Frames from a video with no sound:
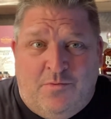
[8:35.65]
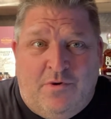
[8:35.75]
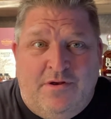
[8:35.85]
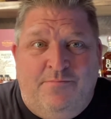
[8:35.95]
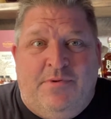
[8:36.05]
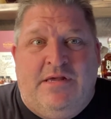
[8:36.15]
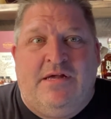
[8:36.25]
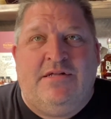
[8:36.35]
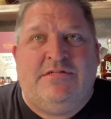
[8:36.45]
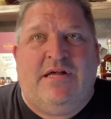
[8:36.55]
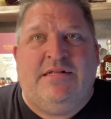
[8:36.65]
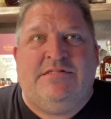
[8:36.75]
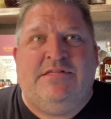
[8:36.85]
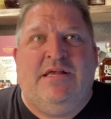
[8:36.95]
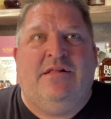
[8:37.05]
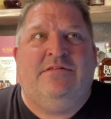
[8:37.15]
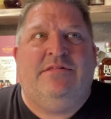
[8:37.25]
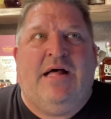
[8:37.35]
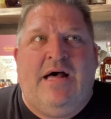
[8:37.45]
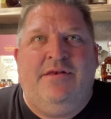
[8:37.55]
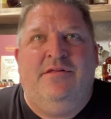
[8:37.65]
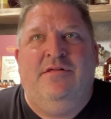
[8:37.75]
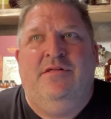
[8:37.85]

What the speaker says: one because I see a lot